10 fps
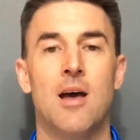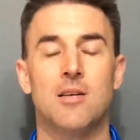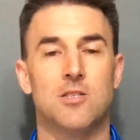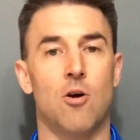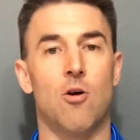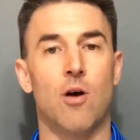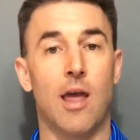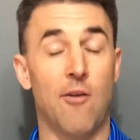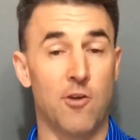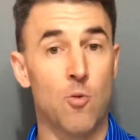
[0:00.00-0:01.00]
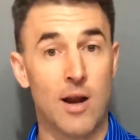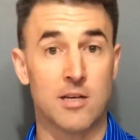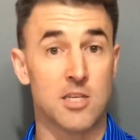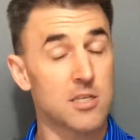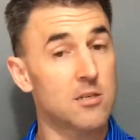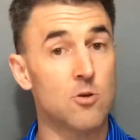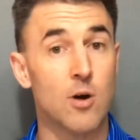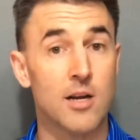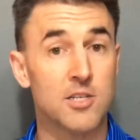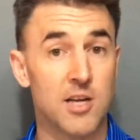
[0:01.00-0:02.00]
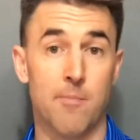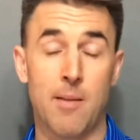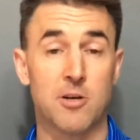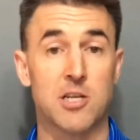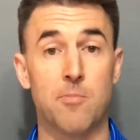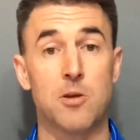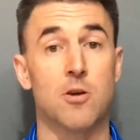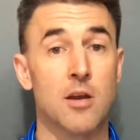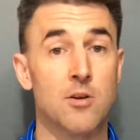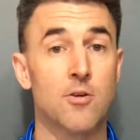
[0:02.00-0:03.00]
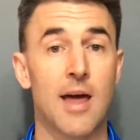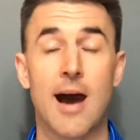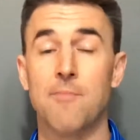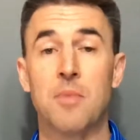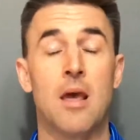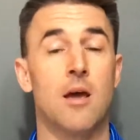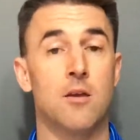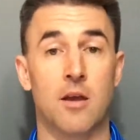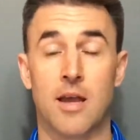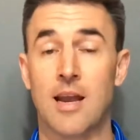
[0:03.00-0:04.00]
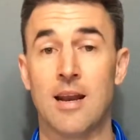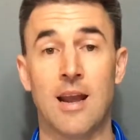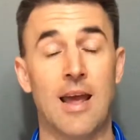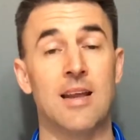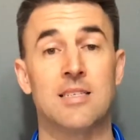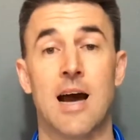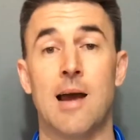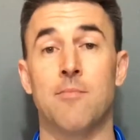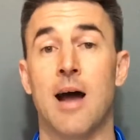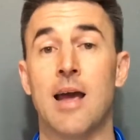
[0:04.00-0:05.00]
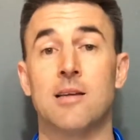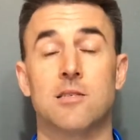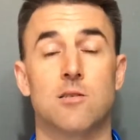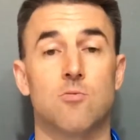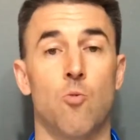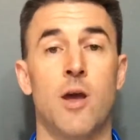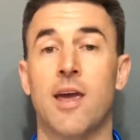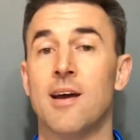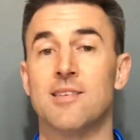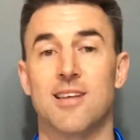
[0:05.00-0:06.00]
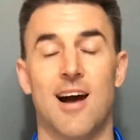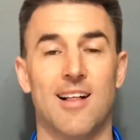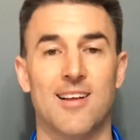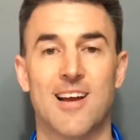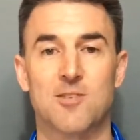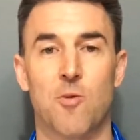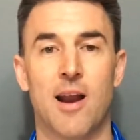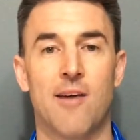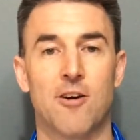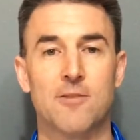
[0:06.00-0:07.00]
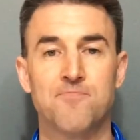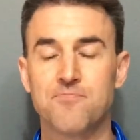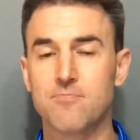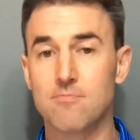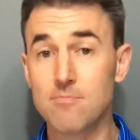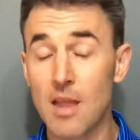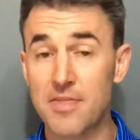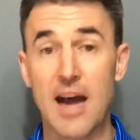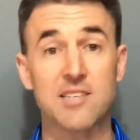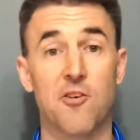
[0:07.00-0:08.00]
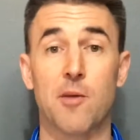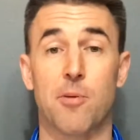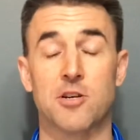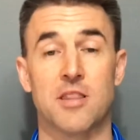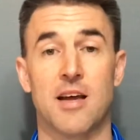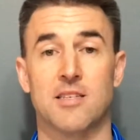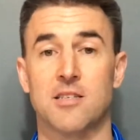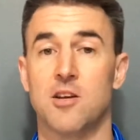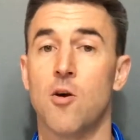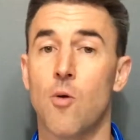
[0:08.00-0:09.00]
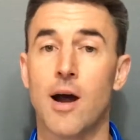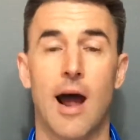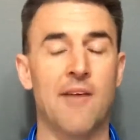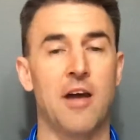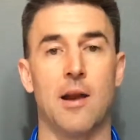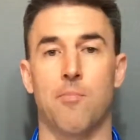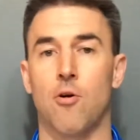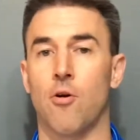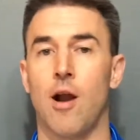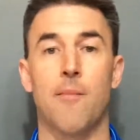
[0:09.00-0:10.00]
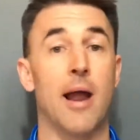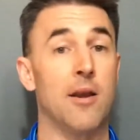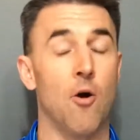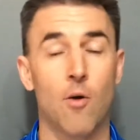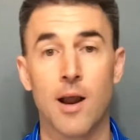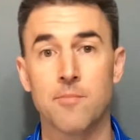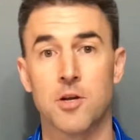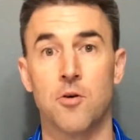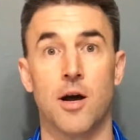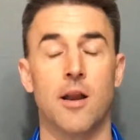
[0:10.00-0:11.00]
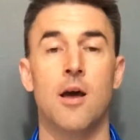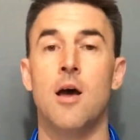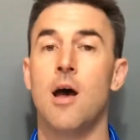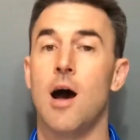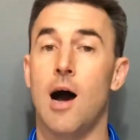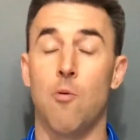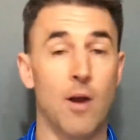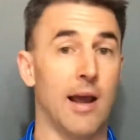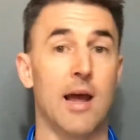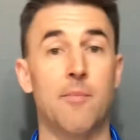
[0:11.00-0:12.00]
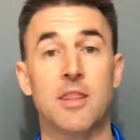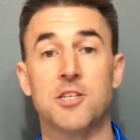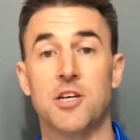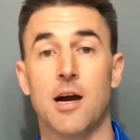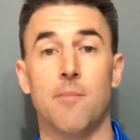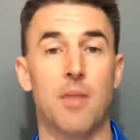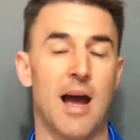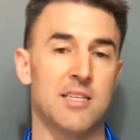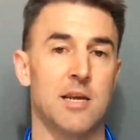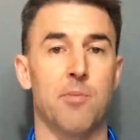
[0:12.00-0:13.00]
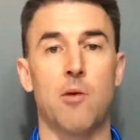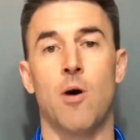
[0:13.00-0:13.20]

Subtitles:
So if you wanna just do a gym membership, you can do that. You can get in anytime, nights, weekends, holidays, whenever. That's for the person that says, you know what, I've got a program, I know what I'm doing. When I come in the gym, I simply